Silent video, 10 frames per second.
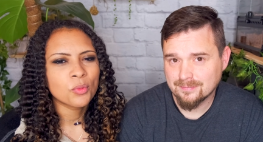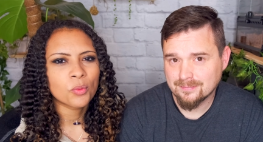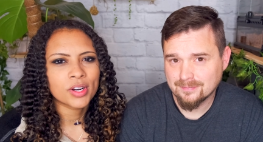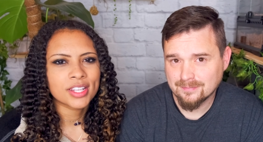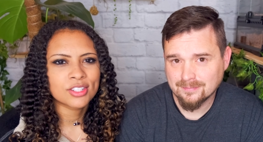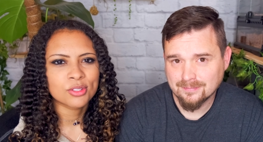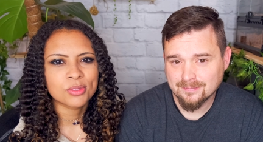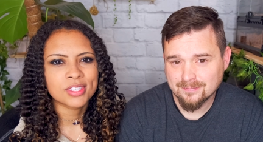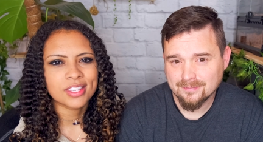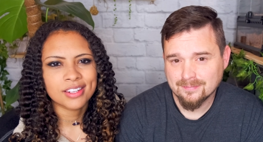Speaker 1: wanted
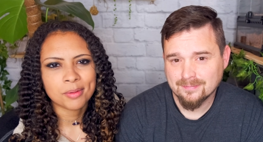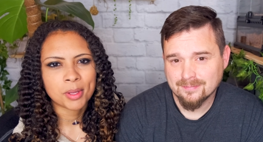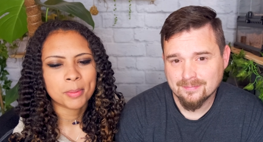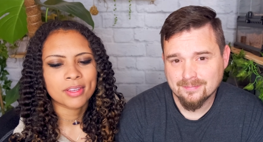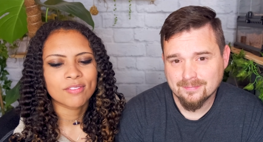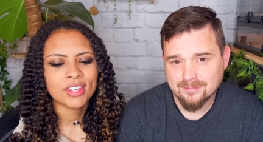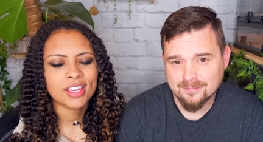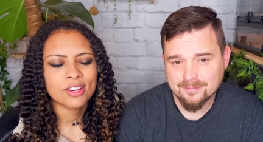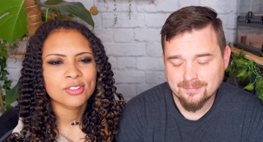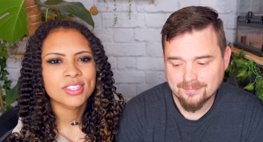to see in upcoming
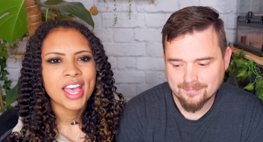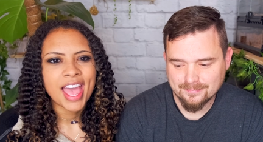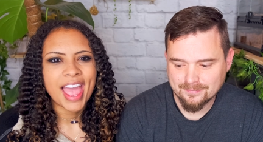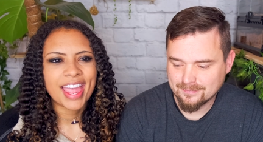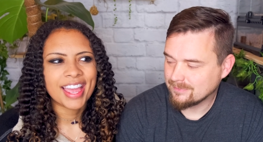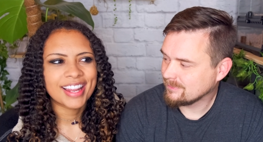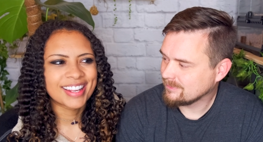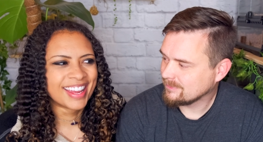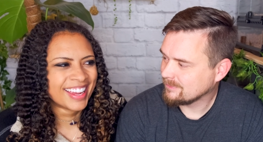videos and